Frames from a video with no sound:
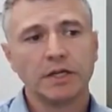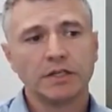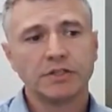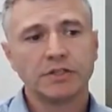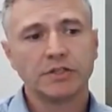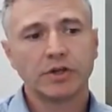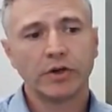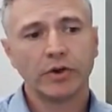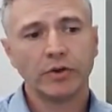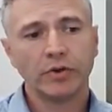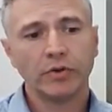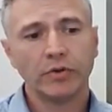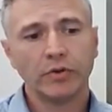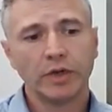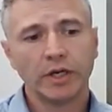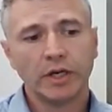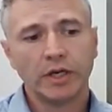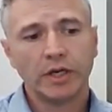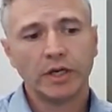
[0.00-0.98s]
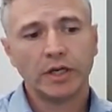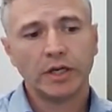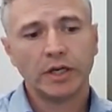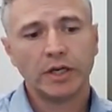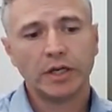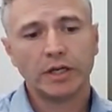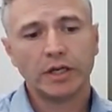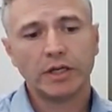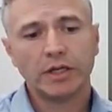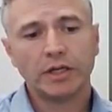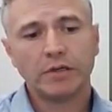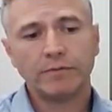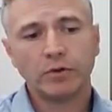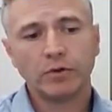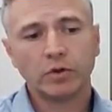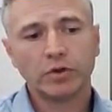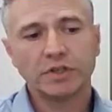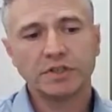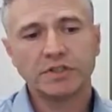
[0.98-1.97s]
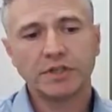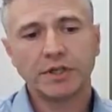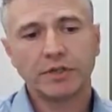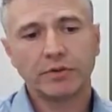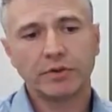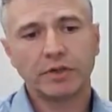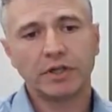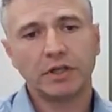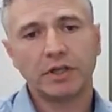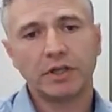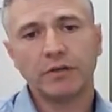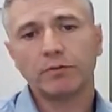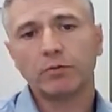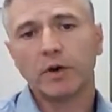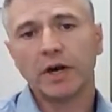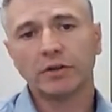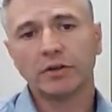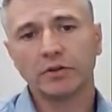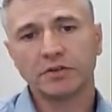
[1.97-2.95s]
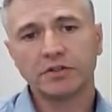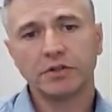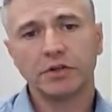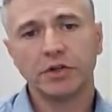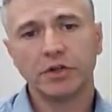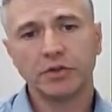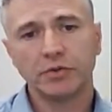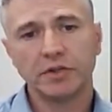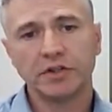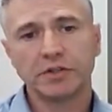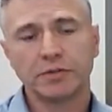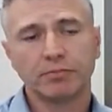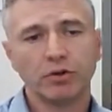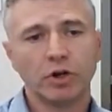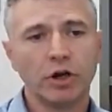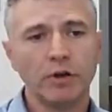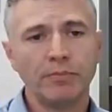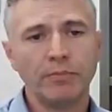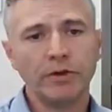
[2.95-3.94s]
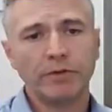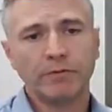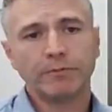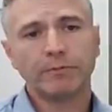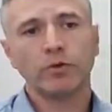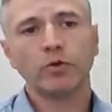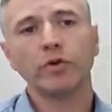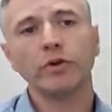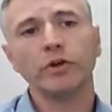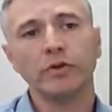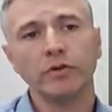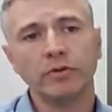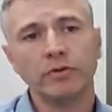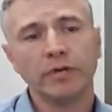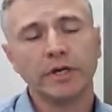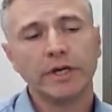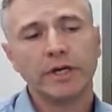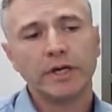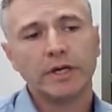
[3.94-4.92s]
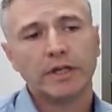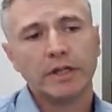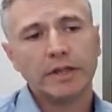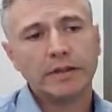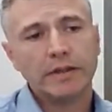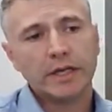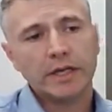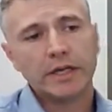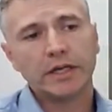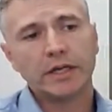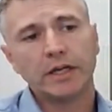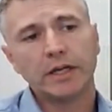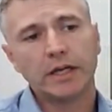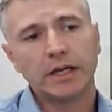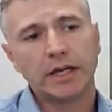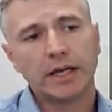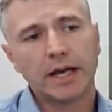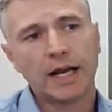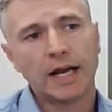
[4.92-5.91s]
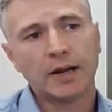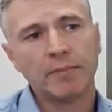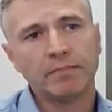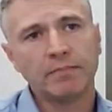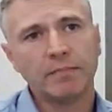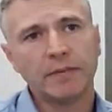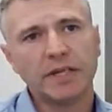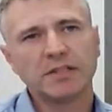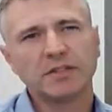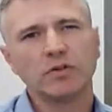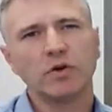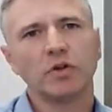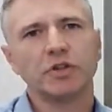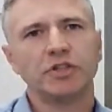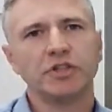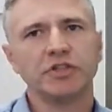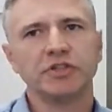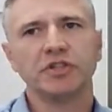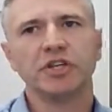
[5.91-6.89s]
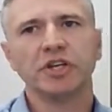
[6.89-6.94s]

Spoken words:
So if you're considering if weight loss surgery is appropriate for you, then it's not just